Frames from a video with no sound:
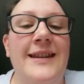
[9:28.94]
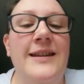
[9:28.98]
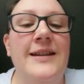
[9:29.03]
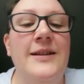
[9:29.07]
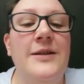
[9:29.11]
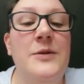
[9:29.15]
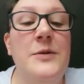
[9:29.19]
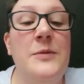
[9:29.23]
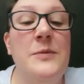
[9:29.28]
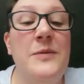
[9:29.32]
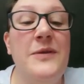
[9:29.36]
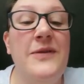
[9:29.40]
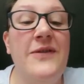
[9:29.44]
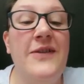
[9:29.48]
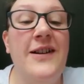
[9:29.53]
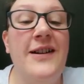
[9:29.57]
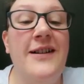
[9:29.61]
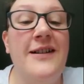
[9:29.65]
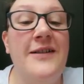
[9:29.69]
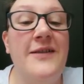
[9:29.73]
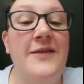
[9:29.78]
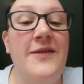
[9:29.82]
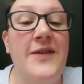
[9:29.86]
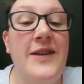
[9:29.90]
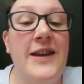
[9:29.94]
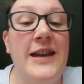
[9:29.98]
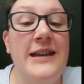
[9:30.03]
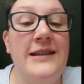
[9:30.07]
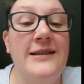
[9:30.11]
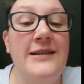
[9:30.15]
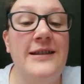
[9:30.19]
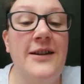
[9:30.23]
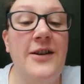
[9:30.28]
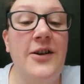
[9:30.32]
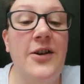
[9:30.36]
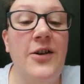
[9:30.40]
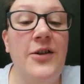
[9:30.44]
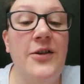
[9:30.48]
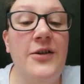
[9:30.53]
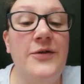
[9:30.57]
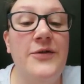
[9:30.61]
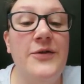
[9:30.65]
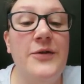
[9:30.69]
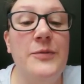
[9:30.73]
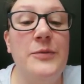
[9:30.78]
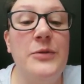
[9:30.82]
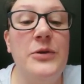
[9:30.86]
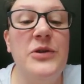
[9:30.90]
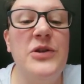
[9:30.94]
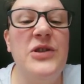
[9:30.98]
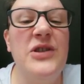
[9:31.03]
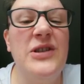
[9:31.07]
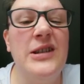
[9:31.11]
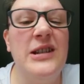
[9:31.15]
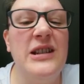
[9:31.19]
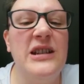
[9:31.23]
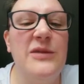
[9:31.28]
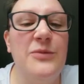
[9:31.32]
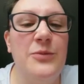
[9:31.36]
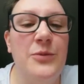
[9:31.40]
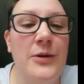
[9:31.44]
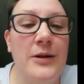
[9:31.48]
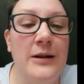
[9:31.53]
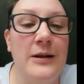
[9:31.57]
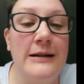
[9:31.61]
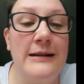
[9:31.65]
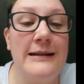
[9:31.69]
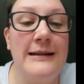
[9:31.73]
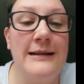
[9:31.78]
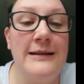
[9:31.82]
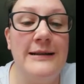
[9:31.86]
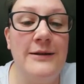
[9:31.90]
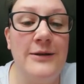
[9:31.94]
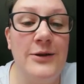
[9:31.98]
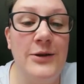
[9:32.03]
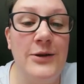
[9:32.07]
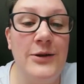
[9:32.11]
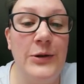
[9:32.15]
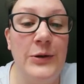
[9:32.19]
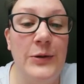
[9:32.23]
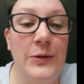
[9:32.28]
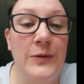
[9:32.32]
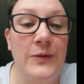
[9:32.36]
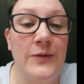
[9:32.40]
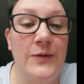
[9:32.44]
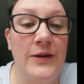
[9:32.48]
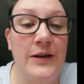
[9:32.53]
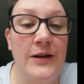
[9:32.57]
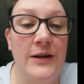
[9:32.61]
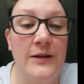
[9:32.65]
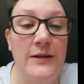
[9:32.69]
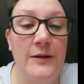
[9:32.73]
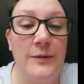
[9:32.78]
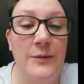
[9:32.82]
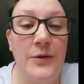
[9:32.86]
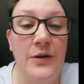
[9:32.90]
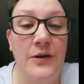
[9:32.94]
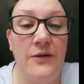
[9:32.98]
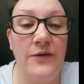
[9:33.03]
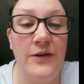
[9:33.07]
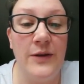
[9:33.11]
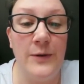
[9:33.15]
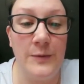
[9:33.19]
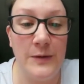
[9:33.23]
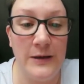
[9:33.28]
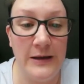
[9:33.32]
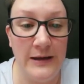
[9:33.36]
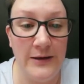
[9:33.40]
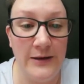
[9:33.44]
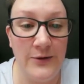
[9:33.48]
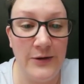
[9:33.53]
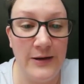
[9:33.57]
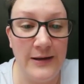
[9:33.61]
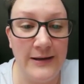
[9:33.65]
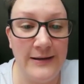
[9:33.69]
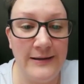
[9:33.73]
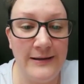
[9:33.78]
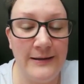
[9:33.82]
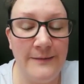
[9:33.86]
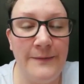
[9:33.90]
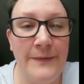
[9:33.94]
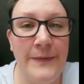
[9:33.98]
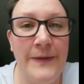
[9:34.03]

Number five. Is it harder for plus-size brides to find the perfect wedding dress?